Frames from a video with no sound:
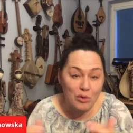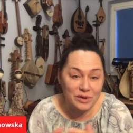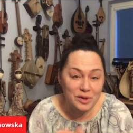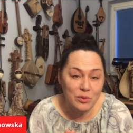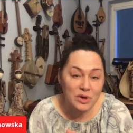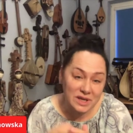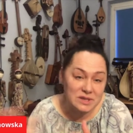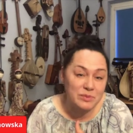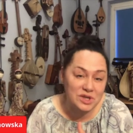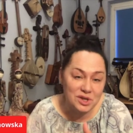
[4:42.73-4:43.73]
over the world,
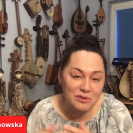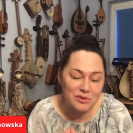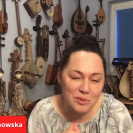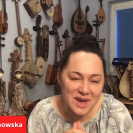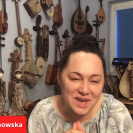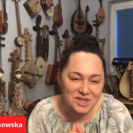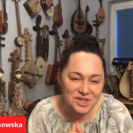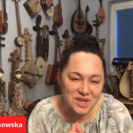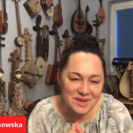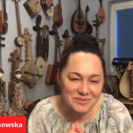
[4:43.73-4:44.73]
especially from Asia.